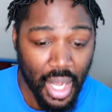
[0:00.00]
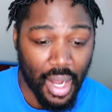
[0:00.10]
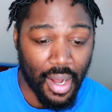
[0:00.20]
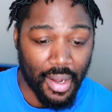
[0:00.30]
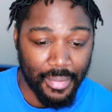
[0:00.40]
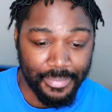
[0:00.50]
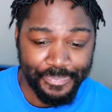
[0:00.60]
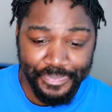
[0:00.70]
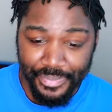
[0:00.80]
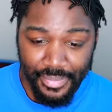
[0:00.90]

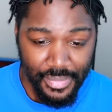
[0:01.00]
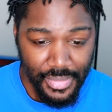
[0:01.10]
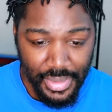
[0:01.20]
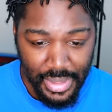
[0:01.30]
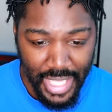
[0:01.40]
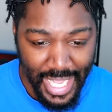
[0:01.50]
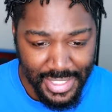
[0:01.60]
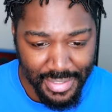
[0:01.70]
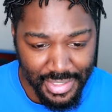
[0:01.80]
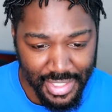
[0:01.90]
Um,
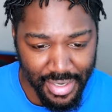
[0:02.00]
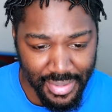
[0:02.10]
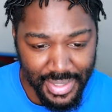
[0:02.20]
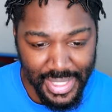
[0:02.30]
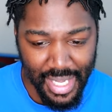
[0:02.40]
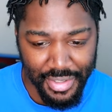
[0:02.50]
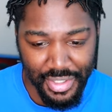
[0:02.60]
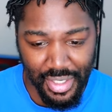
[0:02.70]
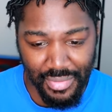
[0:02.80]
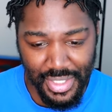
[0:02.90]
as it turns out,
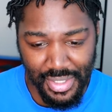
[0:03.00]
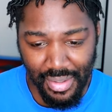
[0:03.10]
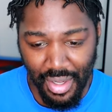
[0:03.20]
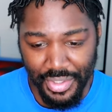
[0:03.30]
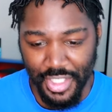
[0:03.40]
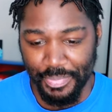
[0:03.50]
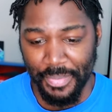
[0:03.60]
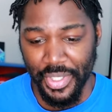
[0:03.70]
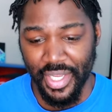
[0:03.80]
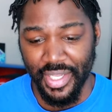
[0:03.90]
you know, we saw all these
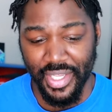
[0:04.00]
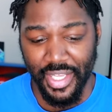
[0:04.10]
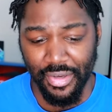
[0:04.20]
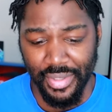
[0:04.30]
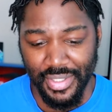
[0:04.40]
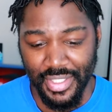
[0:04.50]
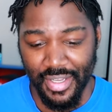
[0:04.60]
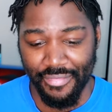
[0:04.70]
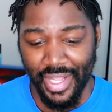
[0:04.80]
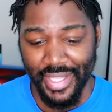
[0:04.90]
people getting killed and
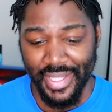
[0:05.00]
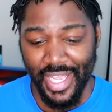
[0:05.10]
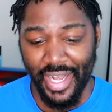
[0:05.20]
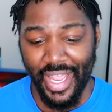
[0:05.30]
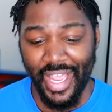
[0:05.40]
stuff like that.